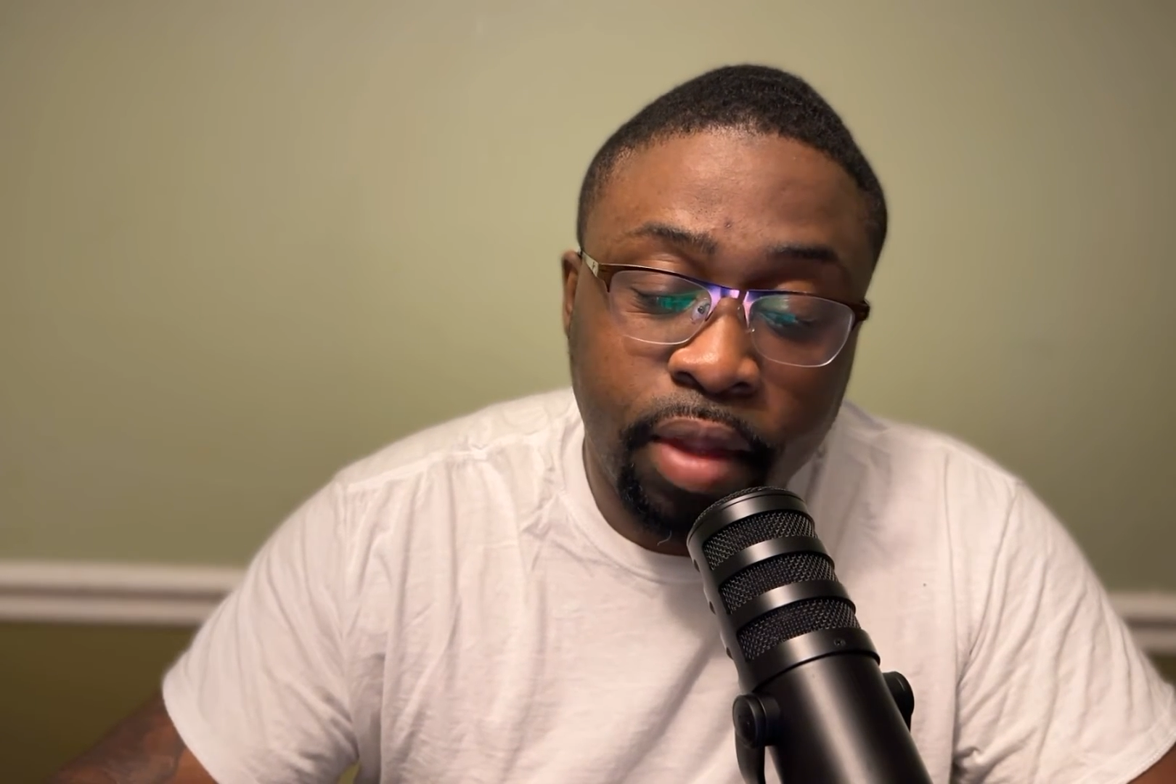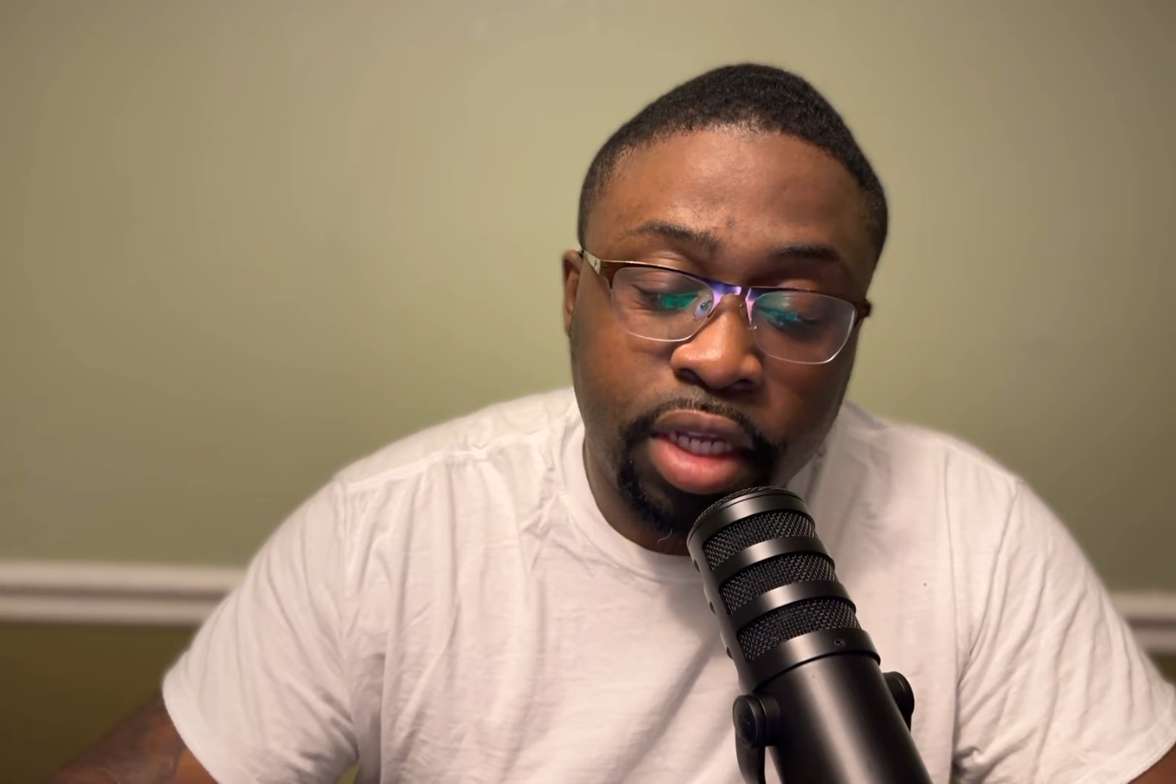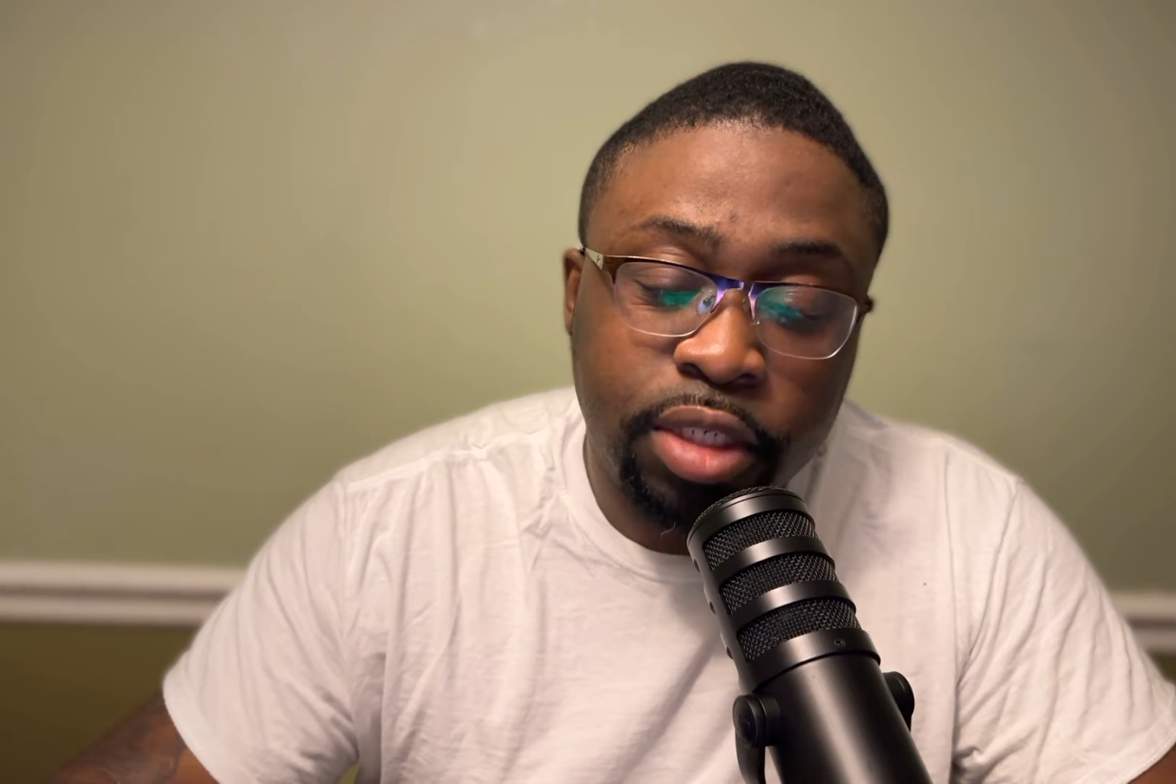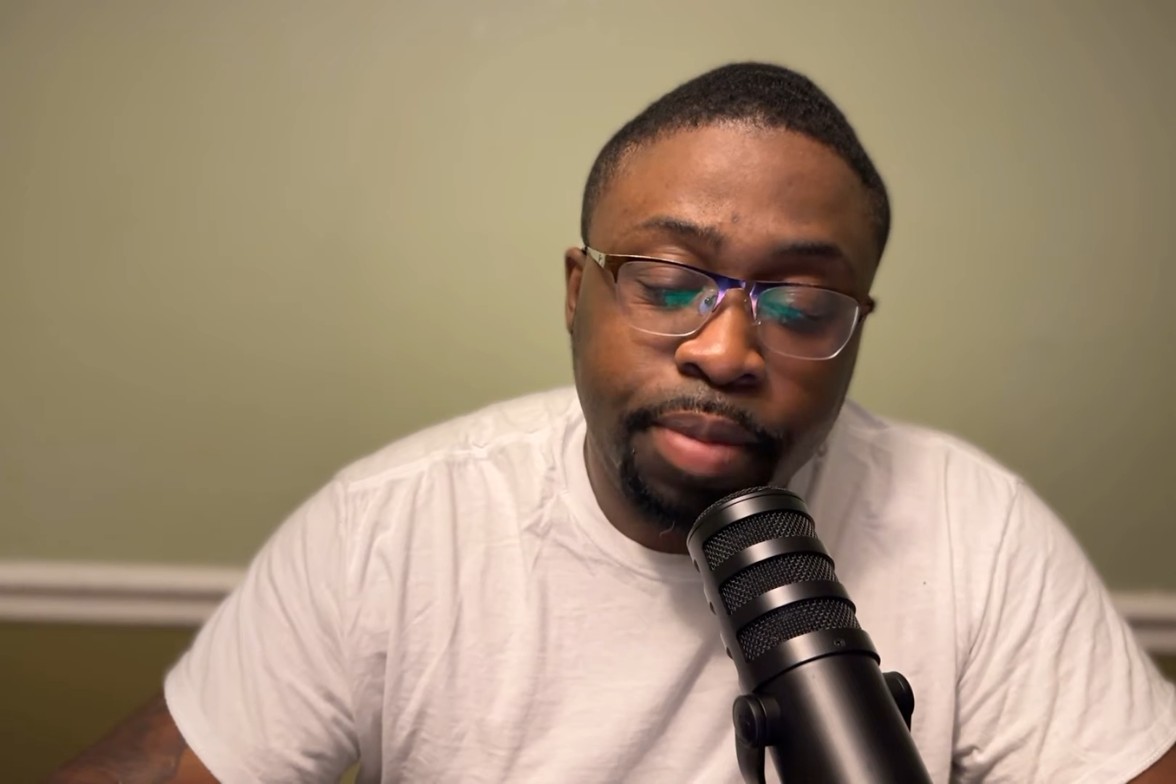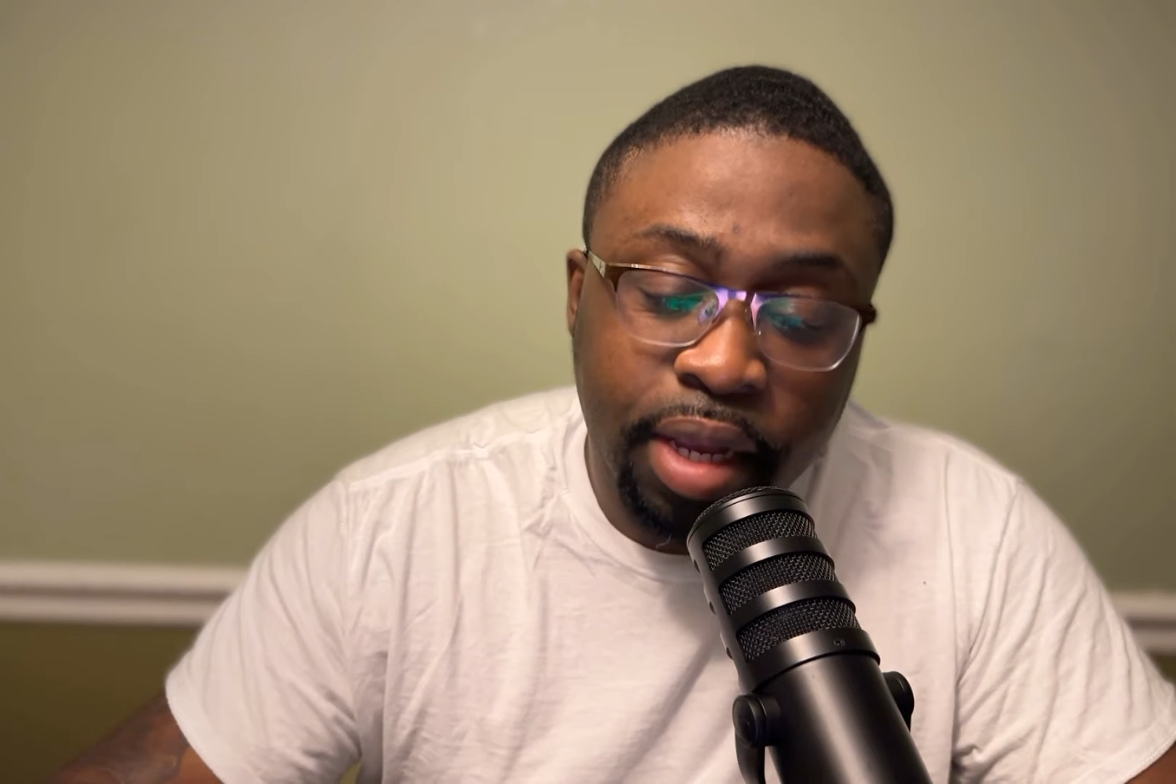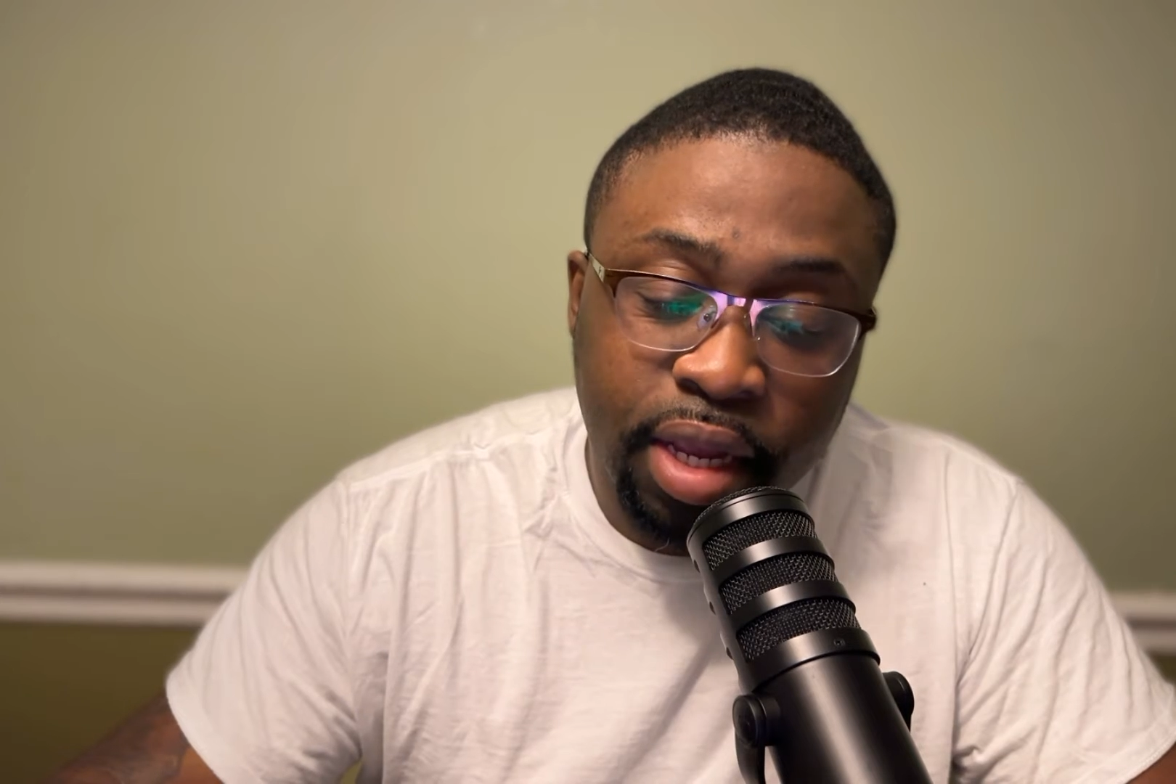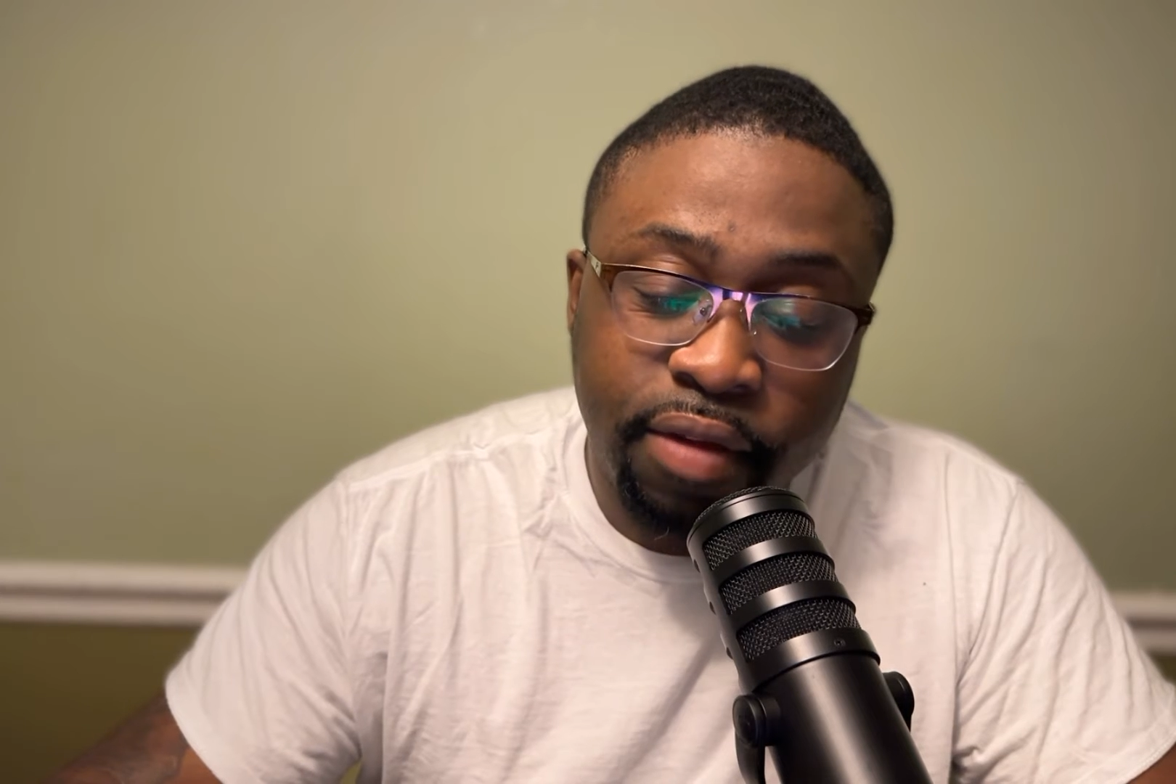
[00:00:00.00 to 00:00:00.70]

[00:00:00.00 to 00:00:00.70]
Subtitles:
Speaking